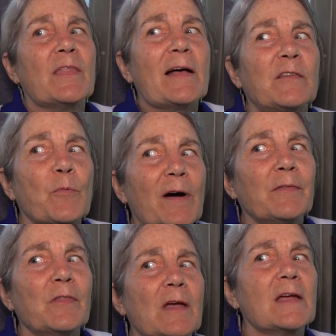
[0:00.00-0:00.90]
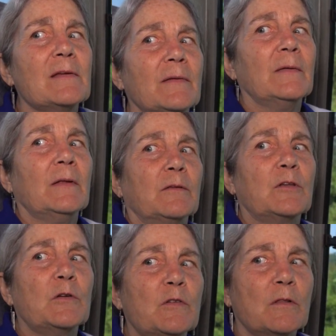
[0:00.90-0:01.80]
That's one thing.
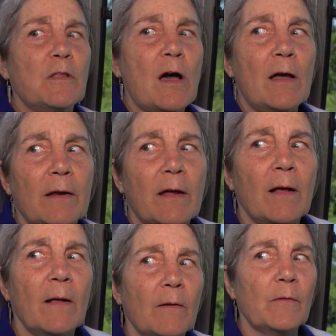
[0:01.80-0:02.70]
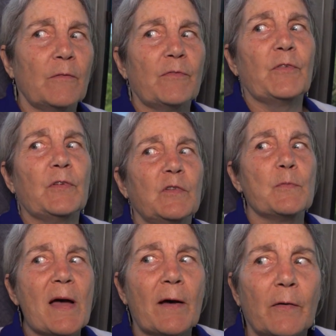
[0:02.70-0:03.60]
There's a lot of
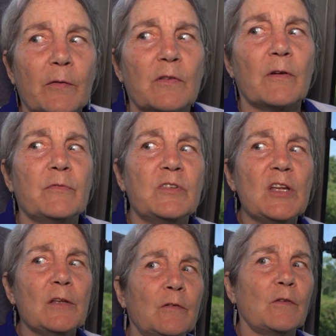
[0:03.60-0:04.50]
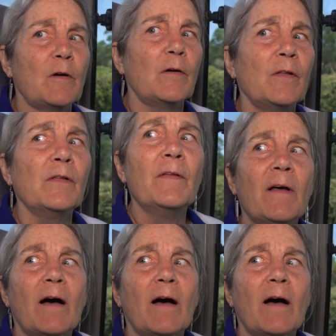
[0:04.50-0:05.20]
smells of diesel,